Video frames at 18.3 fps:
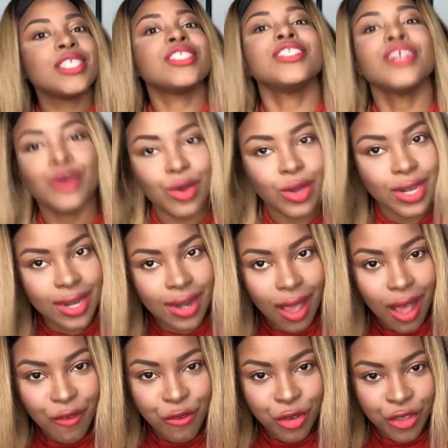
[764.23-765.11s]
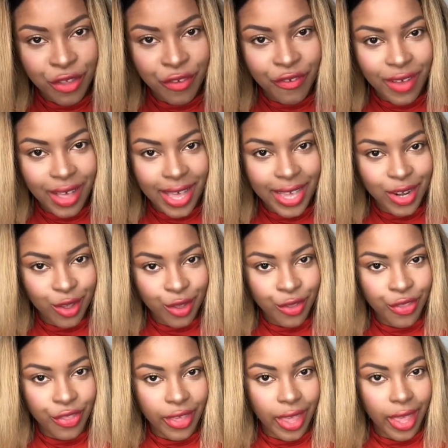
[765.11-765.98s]
So now for the final
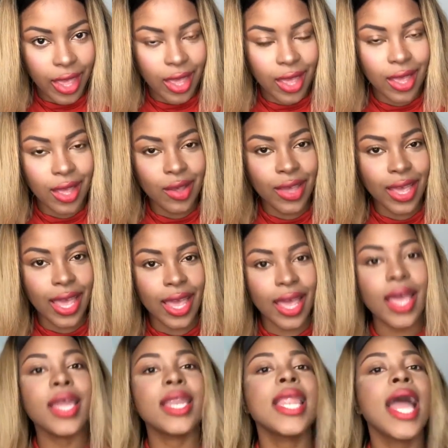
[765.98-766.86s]
thing, okay?